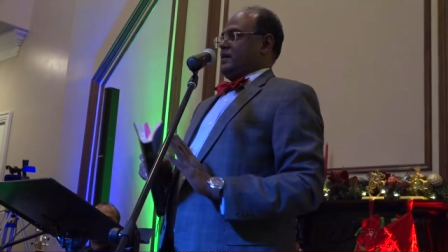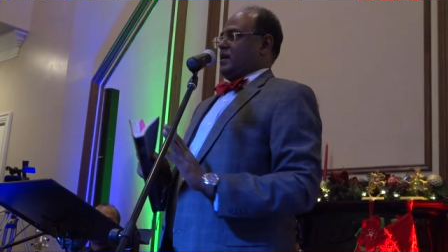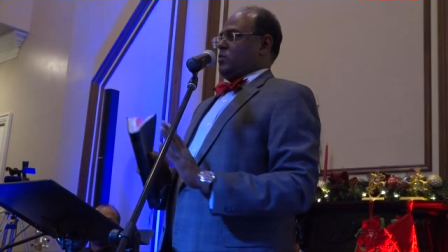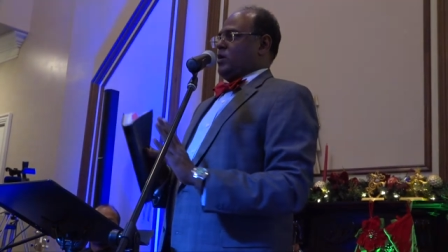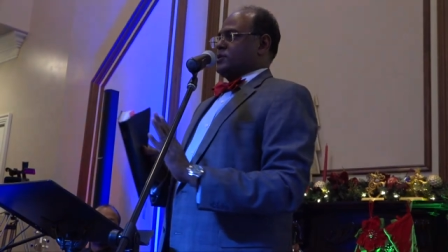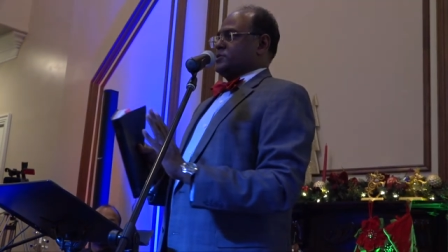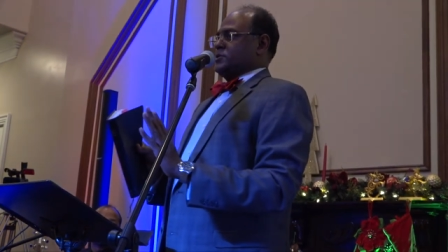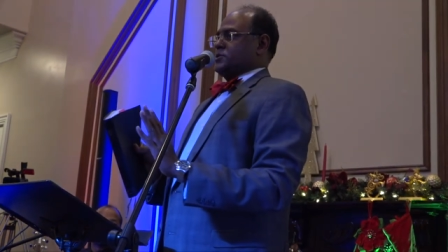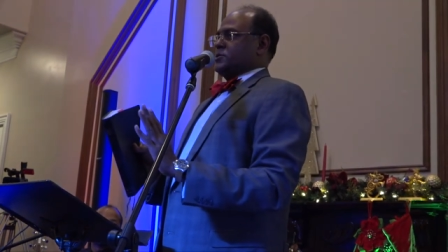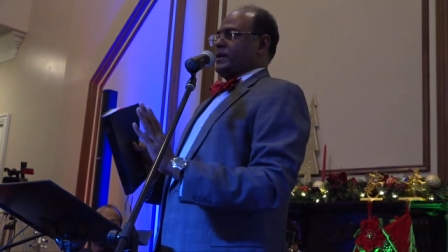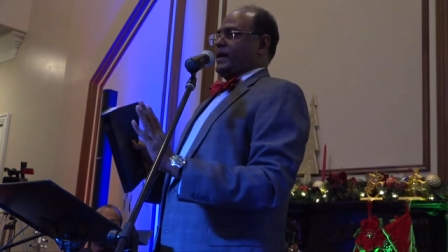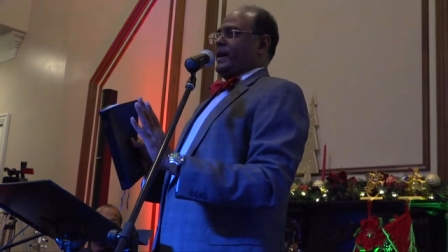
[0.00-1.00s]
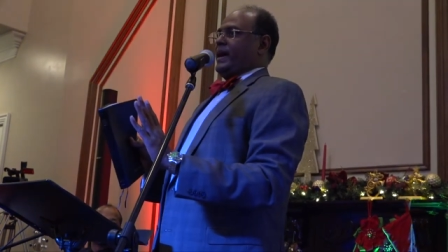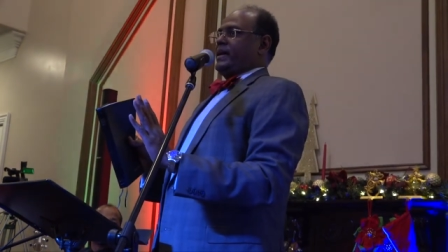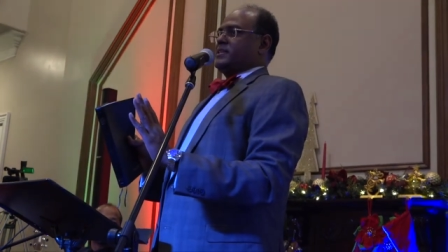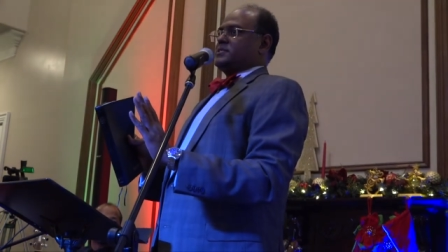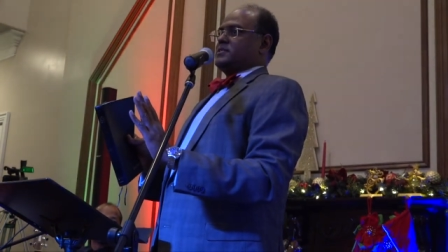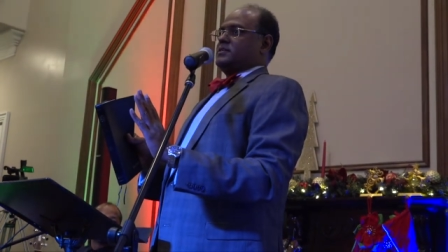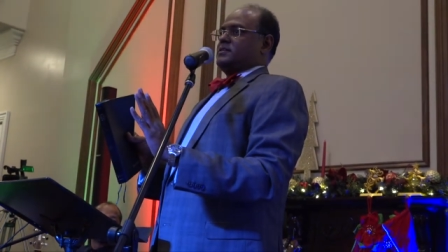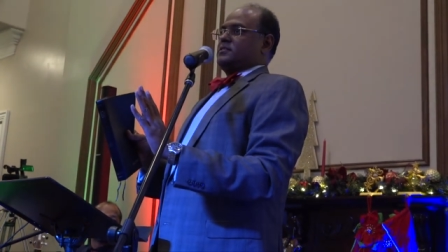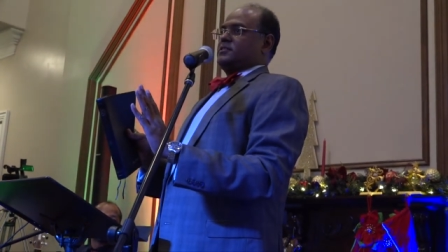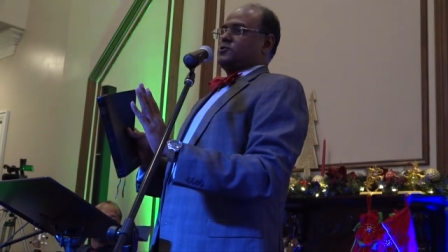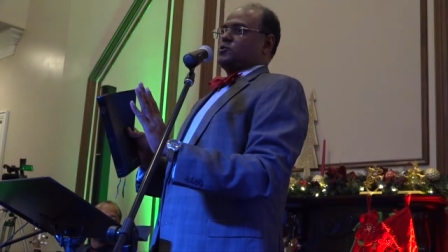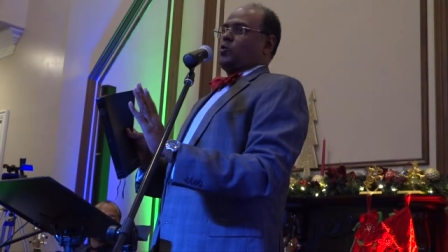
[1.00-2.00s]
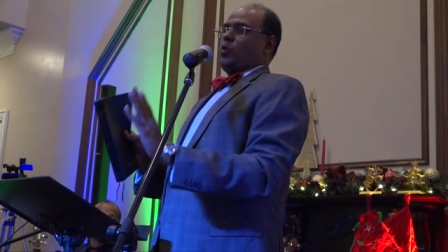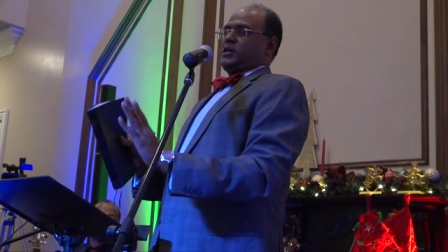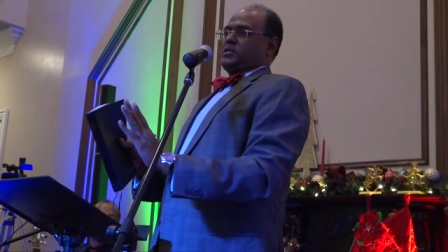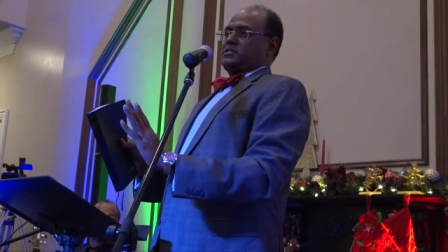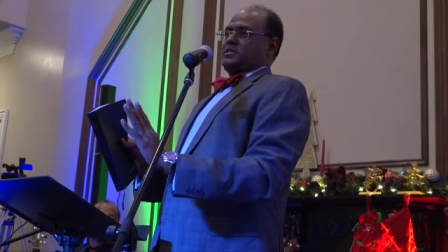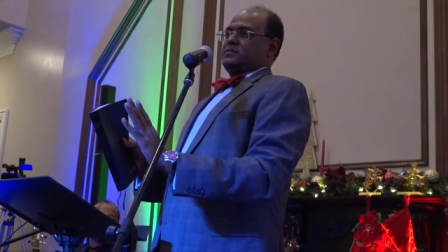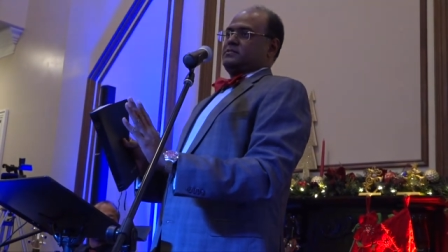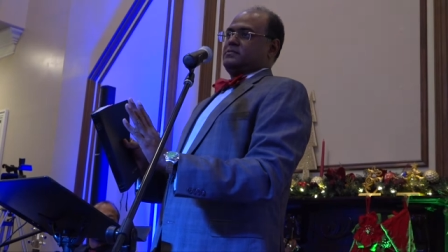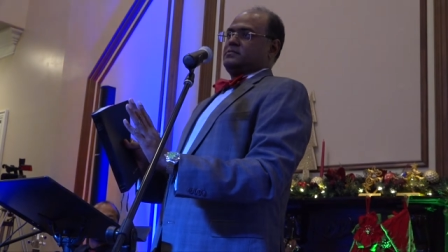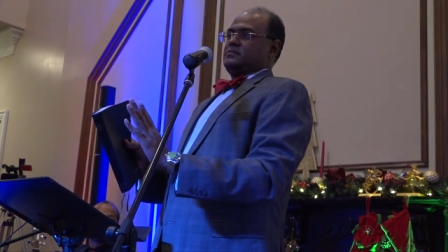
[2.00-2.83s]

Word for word: I want you to ask this question